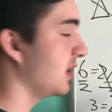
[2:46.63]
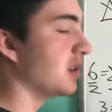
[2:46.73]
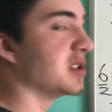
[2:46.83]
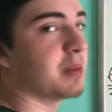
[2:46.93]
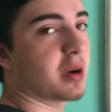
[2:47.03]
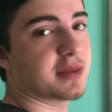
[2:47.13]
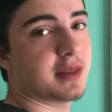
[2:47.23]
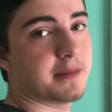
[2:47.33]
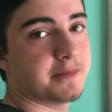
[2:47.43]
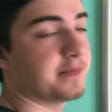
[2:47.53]
to both of
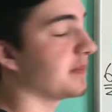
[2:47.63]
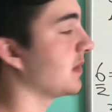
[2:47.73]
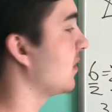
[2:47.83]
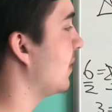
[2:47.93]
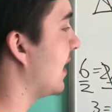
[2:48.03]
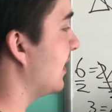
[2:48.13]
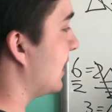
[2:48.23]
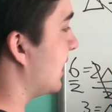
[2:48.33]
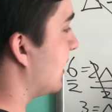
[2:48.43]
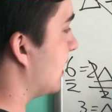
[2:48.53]
them? Well,
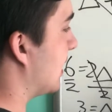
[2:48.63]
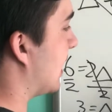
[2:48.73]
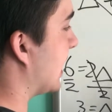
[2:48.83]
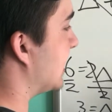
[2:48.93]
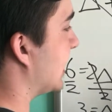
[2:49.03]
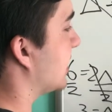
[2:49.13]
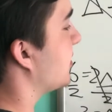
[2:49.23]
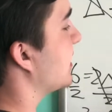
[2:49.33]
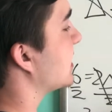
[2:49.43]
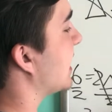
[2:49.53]
I take
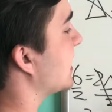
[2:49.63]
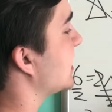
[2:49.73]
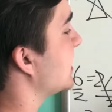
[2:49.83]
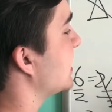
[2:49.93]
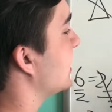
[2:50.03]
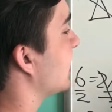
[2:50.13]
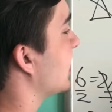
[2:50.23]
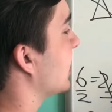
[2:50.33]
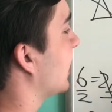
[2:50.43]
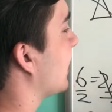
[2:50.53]
3 slices,
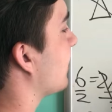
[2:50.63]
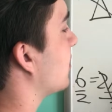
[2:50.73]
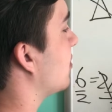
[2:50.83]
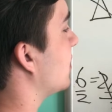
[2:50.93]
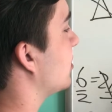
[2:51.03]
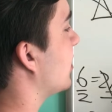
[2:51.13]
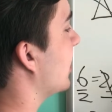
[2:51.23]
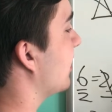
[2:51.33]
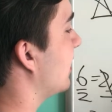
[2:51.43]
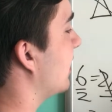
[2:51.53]
give them to one
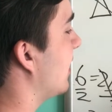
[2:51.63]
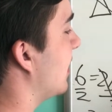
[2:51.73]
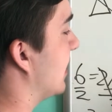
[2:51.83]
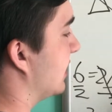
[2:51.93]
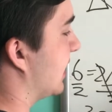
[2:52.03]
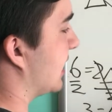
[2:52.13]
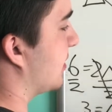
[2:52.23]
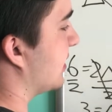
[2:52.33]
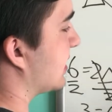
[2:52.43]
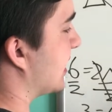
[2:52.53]
triangle, take
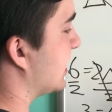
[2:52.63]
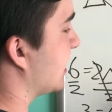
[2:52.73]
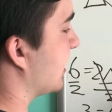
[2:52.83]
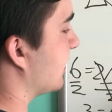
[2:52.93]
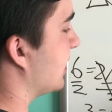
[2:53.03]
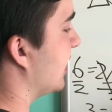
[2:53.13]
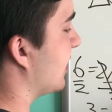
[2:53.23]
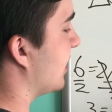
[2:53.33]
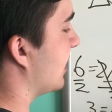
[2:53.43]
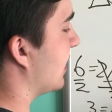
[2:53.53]
3 slices, give it to the
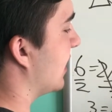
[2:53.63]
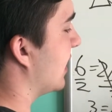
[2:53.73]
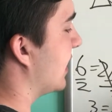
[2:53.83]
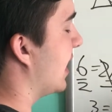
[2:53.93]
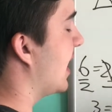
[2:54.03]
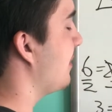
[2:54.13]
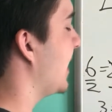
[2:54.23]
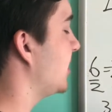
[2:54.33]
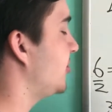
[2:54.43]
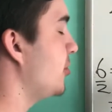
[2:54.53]
other. And I
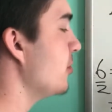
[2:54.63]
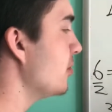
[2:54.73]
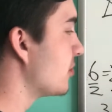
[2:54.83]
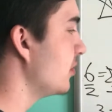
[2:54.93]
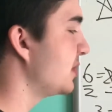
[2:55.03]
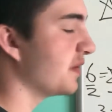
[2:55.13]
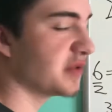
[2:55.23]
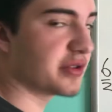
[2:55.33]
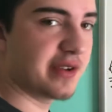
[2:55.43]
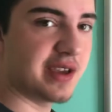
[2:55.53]
make 2 groups of
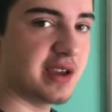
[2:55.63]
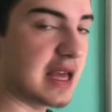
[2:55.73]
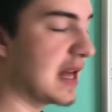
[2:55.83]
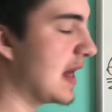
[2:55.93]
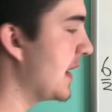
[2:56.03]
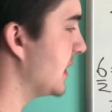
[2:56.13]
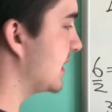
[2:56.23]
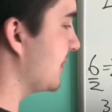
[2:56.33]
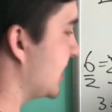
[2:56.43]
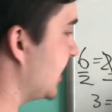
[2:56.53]
3. So
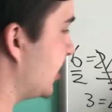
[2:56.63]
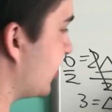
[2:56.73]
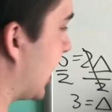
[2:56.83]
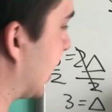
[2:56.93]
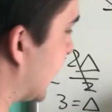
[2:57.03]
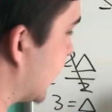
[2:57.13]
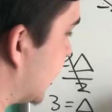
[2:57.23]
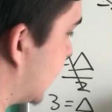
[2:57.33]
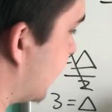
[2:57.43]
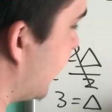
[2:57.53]
that means each triangle has
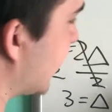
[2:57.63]
3